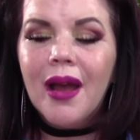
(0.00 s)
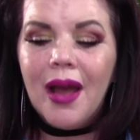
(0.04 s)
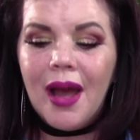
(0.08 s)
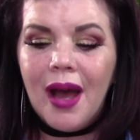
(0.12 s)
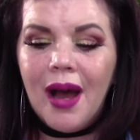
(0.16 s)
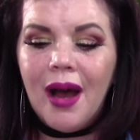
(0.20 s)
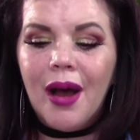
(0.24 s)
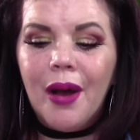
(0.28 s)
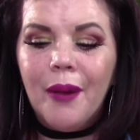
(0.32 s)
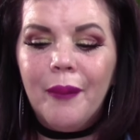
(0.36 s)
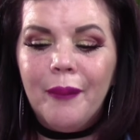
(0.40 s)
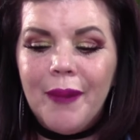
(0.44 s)

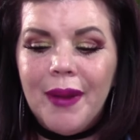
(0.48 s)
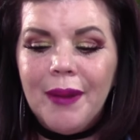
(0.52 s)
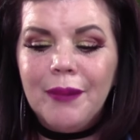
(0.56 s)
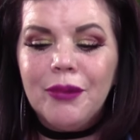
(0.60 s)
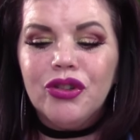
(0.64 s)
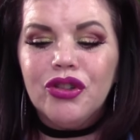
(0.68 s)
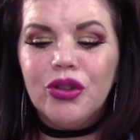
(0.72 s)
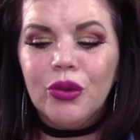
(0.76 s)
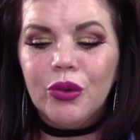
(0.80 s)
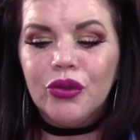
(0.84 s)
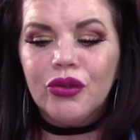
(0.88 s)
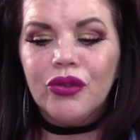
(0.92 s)

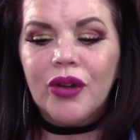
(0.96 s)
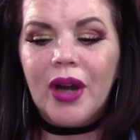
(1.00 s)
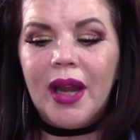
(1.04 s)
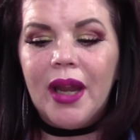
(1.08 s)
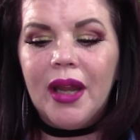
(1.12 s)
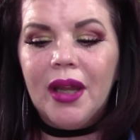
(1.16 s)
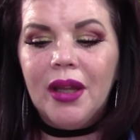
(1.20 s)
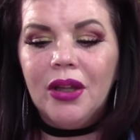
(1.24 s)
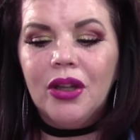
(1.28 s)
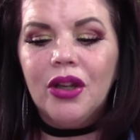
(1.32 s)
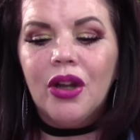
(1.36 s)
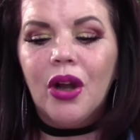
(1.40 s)
Maybe she was
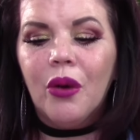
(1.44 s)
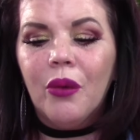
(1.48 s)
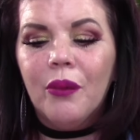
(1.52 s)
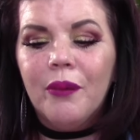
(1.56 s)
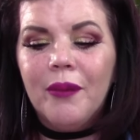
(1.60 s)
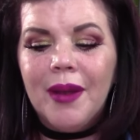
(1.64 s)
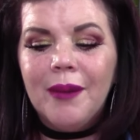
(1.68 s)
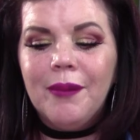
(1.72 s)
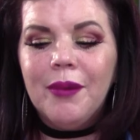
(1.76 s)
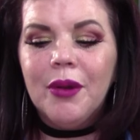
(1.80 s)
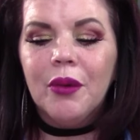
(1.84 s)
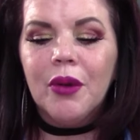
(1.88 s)
right. You know,
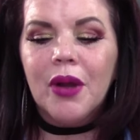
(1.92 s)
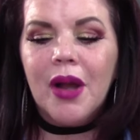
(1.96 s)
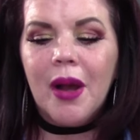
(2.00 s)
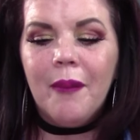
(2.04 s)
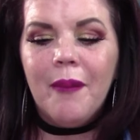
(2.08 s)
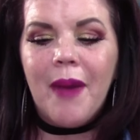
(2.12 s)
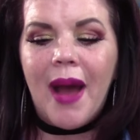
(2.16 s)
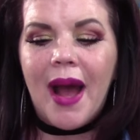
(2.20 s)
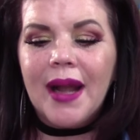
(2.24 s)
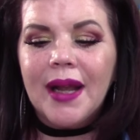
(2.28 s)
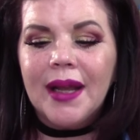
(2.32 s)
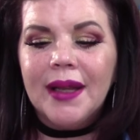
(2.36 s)
maybe it would
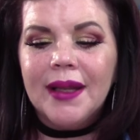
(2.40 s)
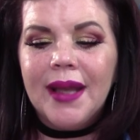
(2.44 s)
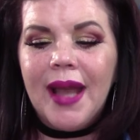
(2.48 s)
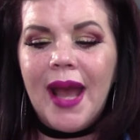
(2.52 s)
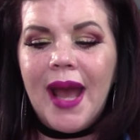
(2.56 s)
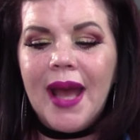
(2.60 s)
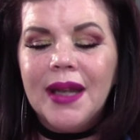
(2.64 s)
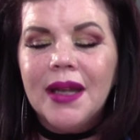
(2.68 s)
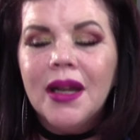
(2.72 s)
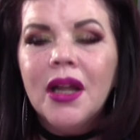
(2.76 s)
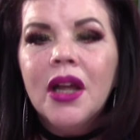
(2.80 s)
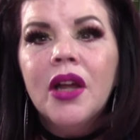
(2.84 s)
come back
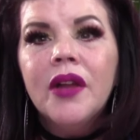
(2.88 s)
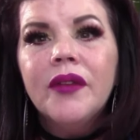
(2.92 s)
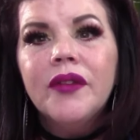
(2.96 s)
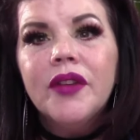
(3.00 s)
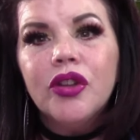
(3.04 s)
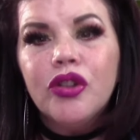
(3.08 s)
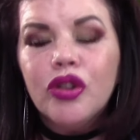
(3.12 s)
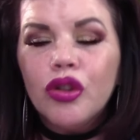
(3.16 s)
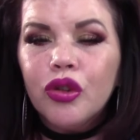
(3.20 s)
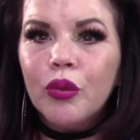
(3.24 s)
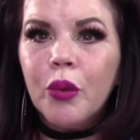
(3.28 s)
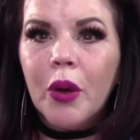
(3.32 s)
again.
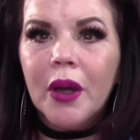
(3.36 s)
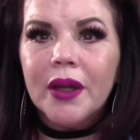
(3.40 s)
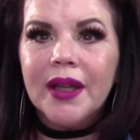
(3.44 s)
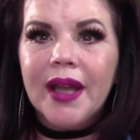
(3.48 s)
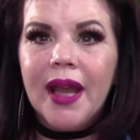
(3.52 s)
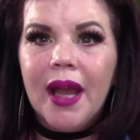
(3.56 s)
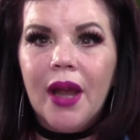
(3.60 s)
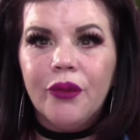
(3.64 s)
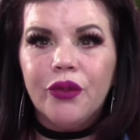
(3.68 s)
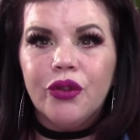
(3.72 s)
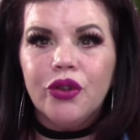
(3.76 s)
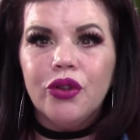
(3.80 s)
This is one
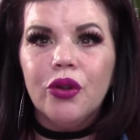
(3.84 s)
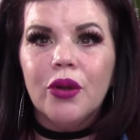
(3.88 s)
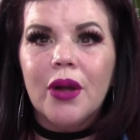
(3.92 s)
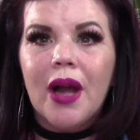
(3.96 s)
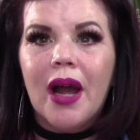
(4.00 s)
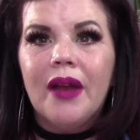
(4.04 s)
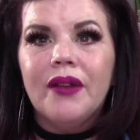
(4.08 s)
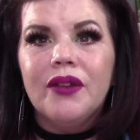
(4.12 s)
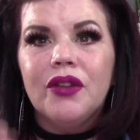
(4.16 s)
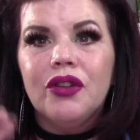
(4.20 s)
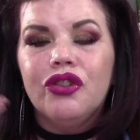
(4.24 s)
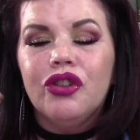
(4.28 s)
cancer, you
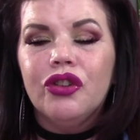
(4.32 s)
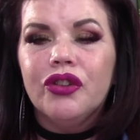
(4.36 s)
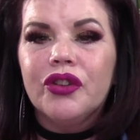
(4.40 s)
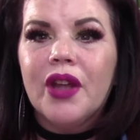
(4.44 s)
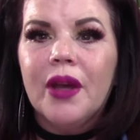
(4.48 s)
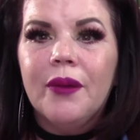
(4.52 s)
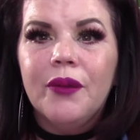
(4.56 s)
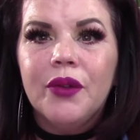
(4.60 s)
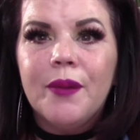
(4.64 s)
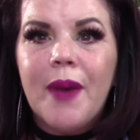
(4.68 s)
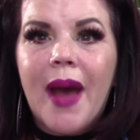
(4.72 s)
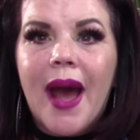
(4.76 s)
guys, that just
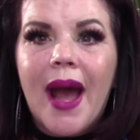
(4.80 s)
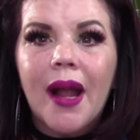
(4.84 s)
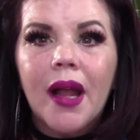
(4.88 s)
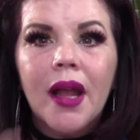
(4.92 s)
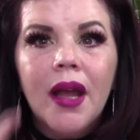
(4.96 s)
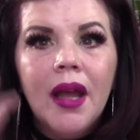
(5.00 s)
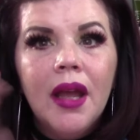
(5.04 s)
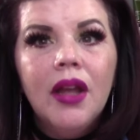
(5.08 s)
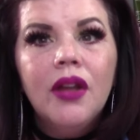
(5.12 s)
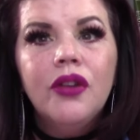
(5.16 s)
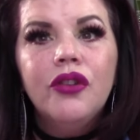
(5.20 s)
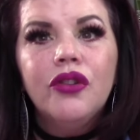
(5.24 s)
comes
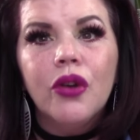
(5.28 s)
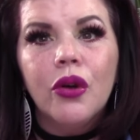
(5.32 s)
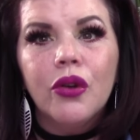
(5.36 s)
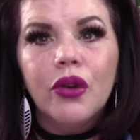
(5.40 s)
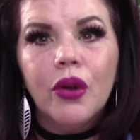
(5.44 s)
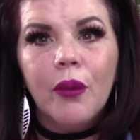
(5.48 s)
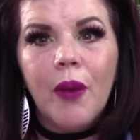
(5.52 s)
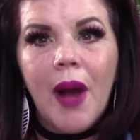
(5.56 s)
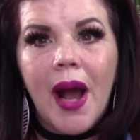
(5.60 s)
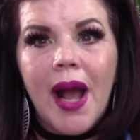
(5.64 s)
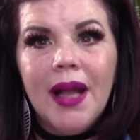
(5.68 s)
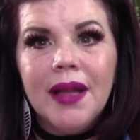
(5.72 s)
back. Don't
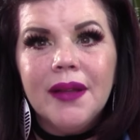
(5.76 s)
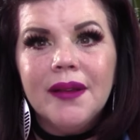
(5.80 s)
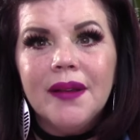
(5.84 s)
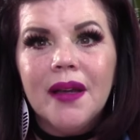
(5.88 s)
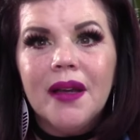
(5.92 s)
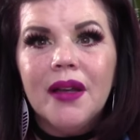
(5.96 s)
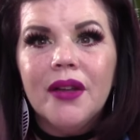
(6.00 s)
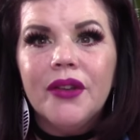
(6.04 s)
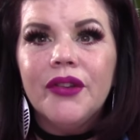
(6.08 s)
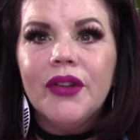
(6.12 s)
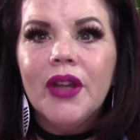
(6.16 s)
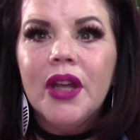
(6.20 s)
know why it
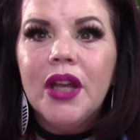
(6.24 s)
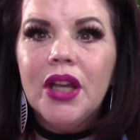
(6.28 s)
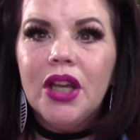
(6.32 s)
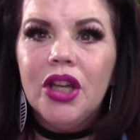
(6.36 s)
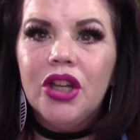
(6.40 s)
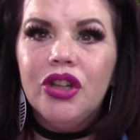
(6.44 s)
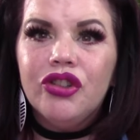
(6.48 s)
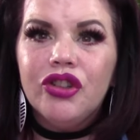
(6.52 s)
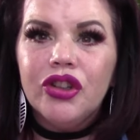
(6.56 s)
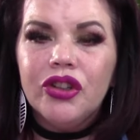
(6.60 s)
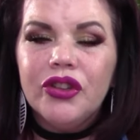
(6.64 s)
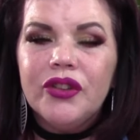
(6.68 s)
does.
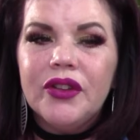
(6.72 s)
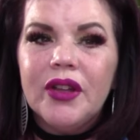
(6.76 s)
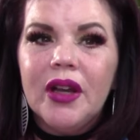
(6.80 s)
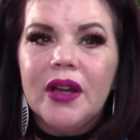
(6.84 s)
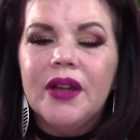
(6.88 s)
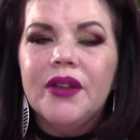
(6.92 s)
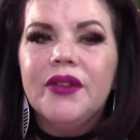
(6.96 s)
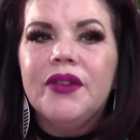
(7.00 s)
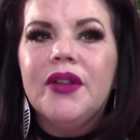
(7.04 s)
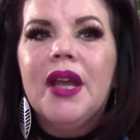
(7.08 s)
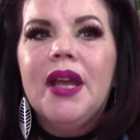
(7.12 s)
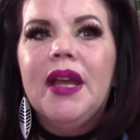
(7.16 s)
It just
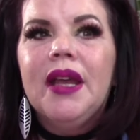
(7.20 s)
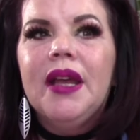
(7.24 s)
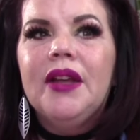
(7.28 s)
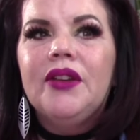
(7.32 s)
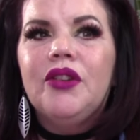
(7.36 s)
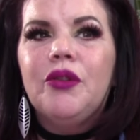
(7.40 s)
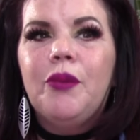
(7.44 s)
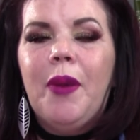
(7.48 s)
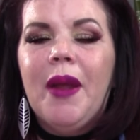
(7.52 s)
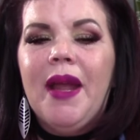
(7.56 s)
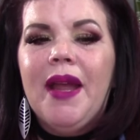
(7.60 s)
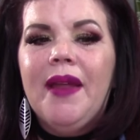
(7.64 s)
does.
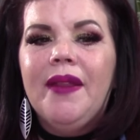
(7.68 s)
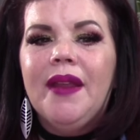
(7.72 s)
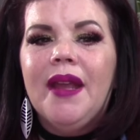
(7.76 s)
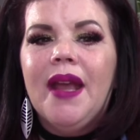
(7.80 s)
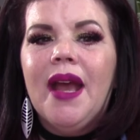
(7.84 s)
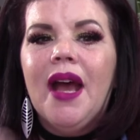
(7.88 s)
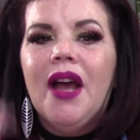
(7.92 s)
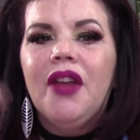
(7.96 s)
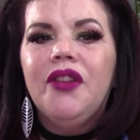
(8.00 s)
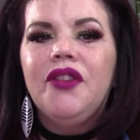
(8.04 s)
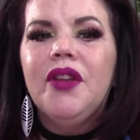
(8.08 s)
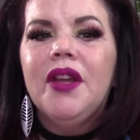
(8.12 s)
It's a pain in
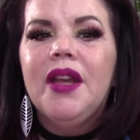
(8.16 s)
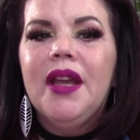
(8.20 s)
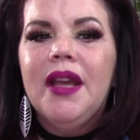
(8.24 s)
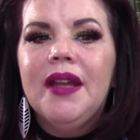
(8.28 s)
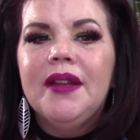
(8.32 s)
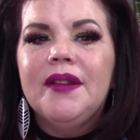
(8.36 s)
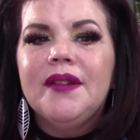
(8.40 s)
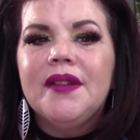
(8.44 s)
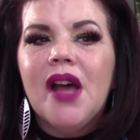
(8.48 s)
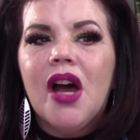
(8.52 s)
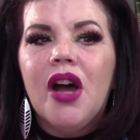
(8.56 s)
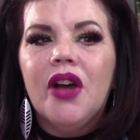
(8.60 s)
the ass.
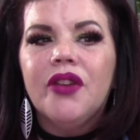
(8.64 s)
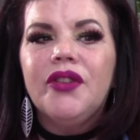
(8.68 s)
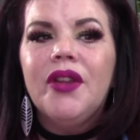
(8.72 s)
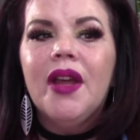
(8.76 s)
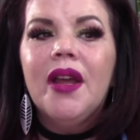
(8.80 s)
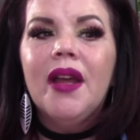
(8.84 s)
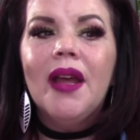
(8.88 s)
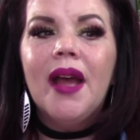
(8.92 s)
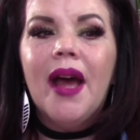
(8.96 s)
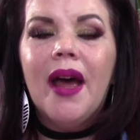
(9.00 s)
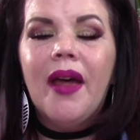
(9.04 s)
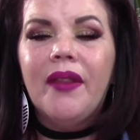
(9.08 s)
It sucks.
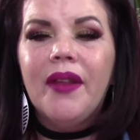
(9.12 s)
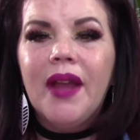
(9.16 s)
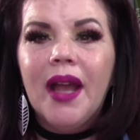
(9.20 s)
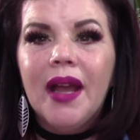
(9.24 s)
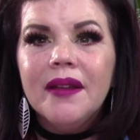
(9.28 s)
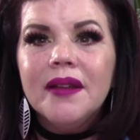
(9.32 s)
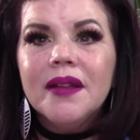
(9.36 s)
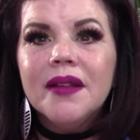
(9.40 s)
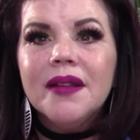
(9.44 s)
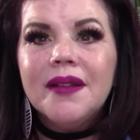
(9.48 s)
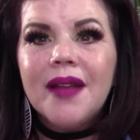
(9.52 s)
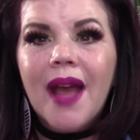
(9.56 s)
At the
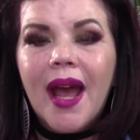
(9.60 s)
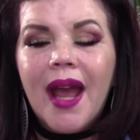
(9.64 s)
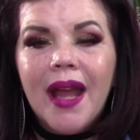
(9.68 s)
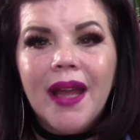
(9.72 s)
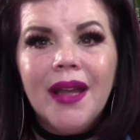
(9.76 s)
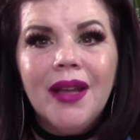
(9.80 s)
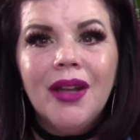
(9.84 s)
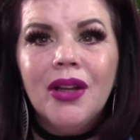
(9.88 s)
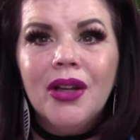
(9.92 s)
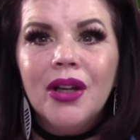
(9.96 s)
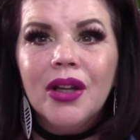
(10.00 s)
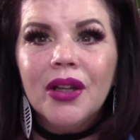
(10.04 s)
end of the
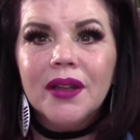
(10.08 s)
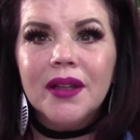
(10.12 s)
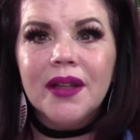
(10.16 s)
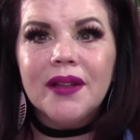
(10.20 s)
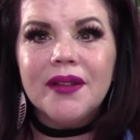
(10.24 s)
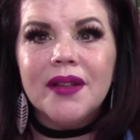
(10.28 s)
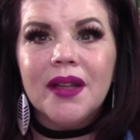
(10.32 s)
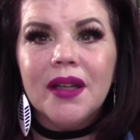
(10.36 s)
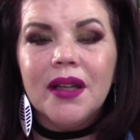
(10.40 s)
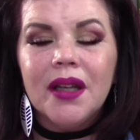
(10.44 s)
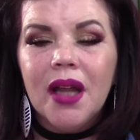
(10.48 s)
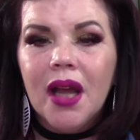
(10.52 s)
day,
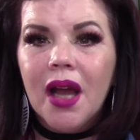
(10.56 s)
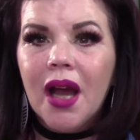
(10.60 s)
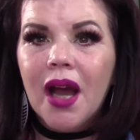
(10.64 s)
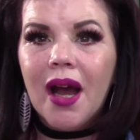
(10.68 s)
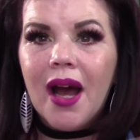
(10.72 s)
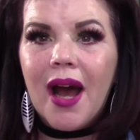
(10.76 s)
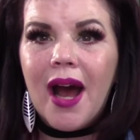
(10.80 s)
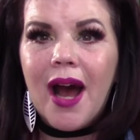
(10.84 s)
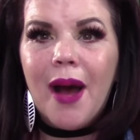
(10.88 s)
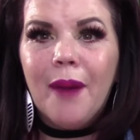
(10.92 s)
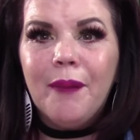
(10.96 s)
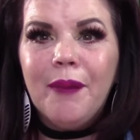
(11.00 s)
listen,
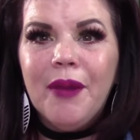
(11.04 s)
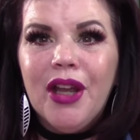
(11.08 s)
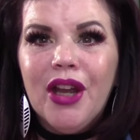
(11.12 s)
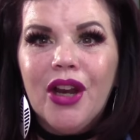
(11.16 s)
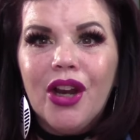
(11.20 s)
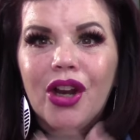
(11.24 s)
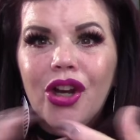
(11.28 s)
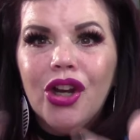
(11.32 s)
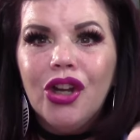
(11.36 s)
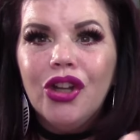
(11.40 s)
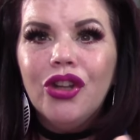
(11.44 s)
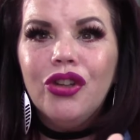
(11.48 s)
I'm
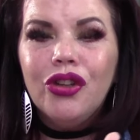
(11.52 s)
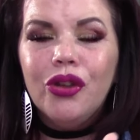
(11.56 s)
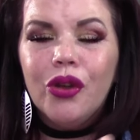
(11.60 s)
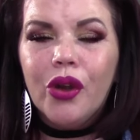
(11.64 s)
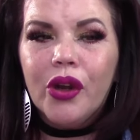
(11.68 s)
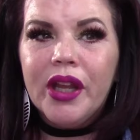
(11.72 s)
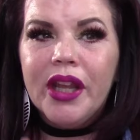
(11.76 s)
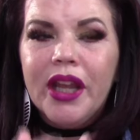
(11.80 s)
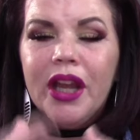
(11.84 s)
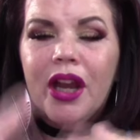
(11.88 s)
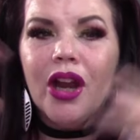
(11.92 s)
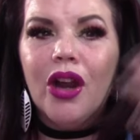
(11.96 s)
here.
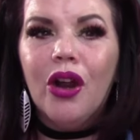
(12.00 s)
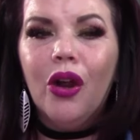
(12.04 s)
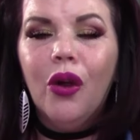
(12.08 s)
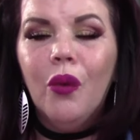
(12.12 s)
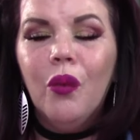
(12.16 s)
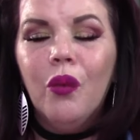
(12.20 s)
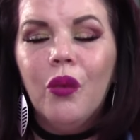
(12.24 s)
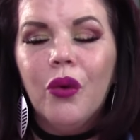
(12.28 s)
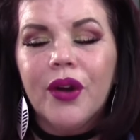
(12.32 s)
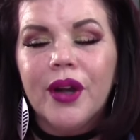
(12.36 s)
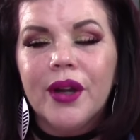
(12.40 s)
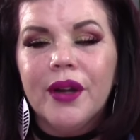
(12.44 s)
You're here.
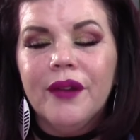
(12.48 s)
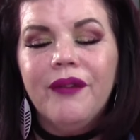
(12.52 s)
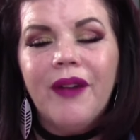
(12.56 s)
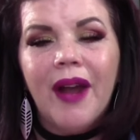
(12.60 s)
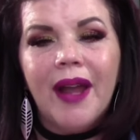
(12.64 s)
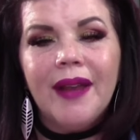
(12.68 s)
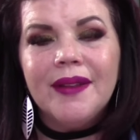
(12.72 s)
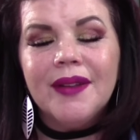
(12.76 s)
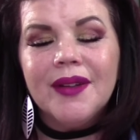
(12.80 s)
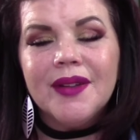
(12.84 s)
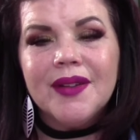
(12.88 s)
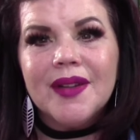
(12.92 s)
We're going to
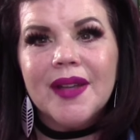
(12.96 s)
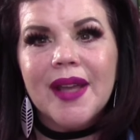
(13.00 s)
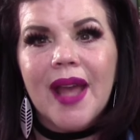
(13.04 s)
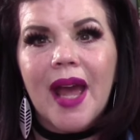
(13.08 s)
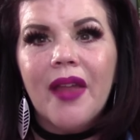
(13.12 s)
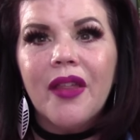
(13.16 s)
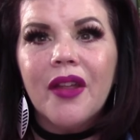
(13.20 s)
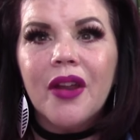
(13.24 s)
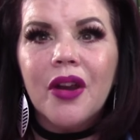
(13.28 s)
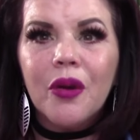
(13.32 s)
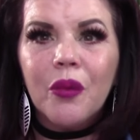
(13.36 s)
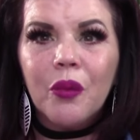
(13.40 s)
fight this
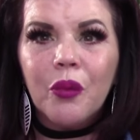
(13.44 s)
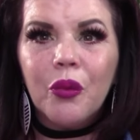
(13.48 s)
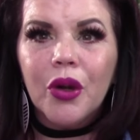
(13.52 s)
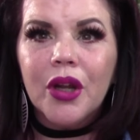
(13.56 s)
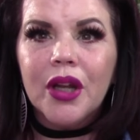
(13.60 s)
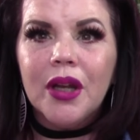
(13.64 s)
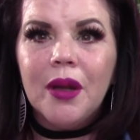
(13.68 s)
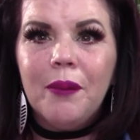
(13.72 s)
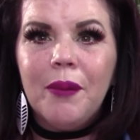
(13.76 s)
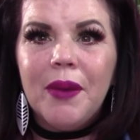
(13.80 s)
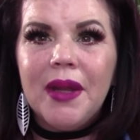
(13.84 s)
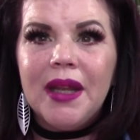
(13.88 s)
together. We're
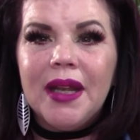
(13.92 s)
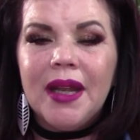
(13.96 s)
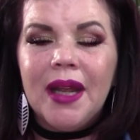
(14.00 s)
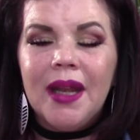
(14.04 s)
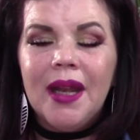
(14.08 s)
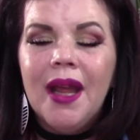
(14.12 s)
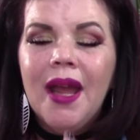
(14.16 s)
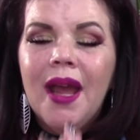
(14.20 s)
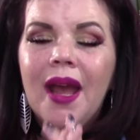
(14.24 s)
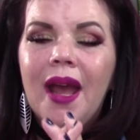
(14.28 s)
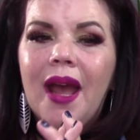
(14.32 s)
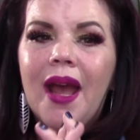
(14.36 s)
going to beat
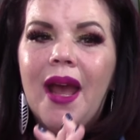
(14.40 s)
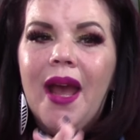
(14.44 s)
it.